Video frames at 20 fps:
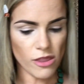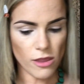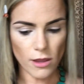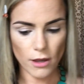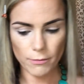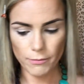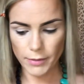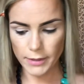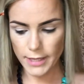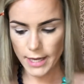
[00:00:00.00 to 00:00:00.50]

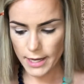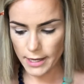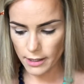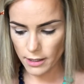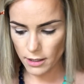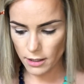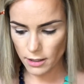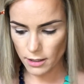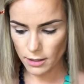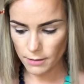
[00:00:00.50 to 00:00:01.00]
But yeah,
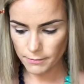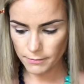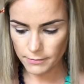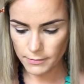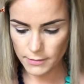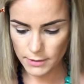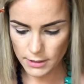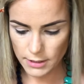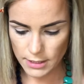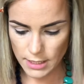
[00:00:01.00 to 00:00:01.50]

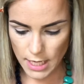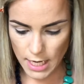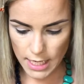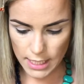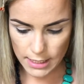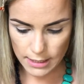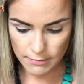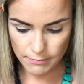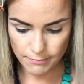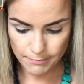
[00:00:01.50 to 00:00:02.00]
it
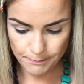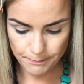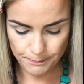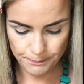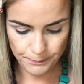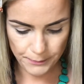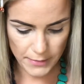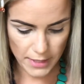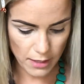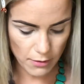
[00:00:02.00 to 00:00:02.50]

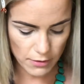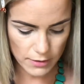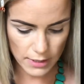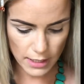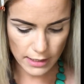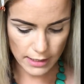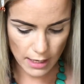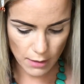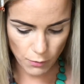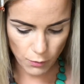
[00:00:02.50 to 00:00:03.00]
was like
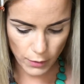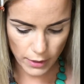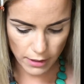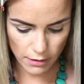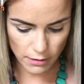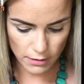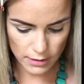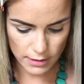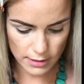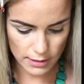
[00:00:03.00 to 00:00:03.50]
that
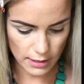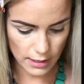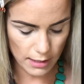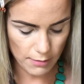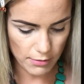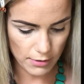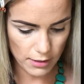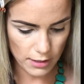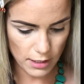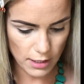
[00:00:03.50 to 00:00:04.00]
weird sleep.
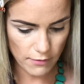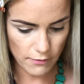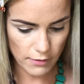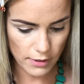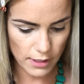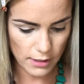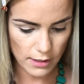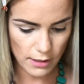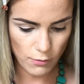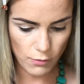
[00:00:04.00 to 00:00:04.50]
Like, you ever get
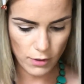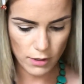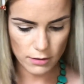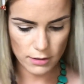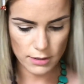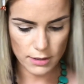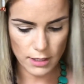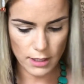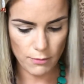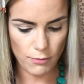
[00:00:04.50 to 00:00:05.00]
that weird
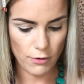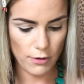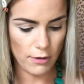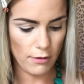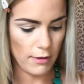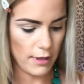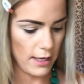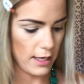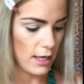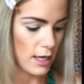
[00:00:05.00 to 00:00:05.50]
sleep where you're
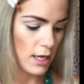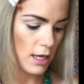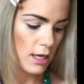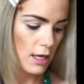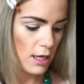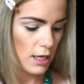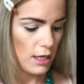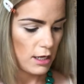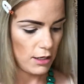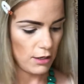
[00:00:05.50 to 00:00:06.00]
like,
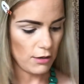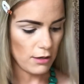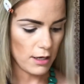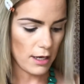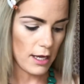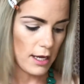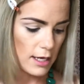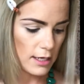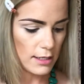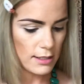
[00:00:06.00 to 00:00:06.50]
you're
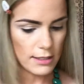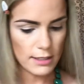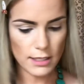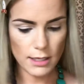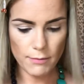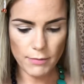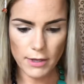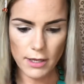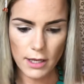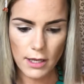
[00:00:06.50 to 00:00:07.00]
kind of
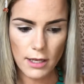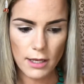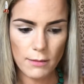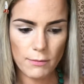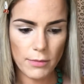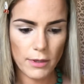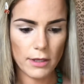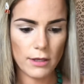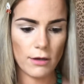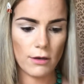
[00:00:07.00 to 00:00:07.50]
sleeping,
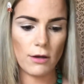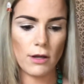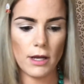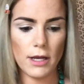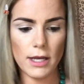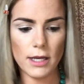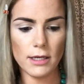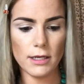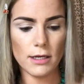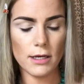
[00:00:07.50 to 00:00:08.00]
but you're
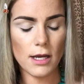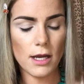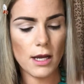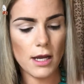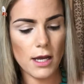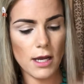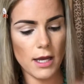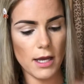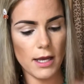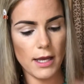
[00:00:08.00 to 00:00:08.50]
kind of
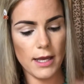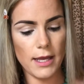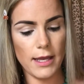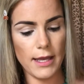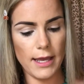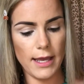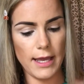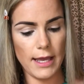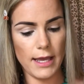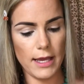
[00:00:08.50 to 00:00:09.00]
not,
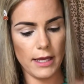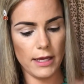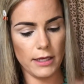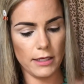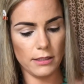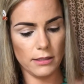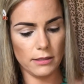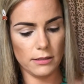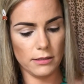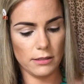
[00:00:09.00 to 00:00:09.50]

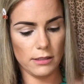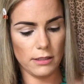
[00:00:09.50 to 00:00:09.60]
and